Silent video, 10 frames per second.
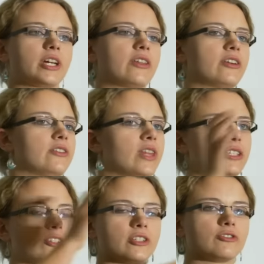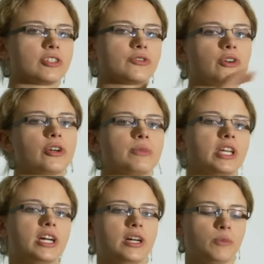together and then you can transform
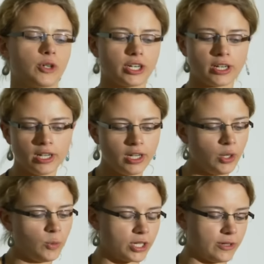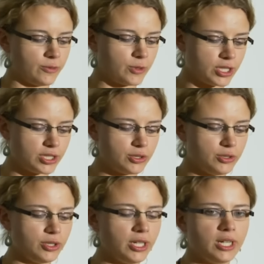them or whatever you want to
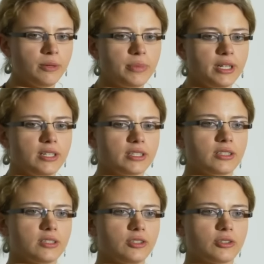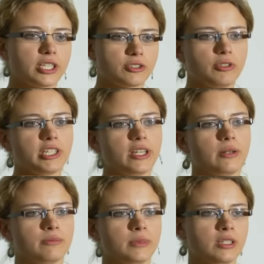do. But you can treat
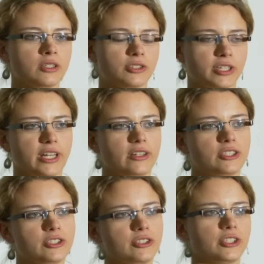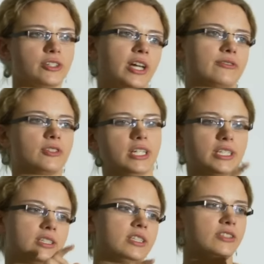them together, so you don't have to
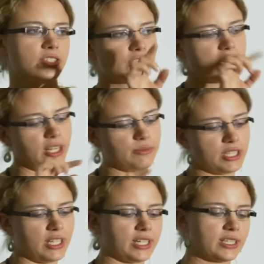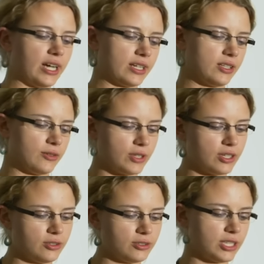like each time select any of
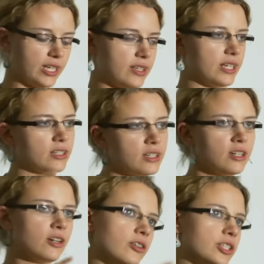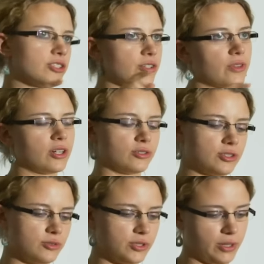those and then on each of
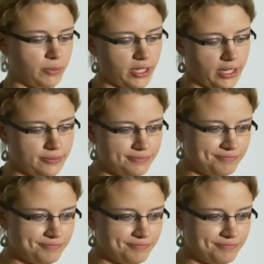those do something.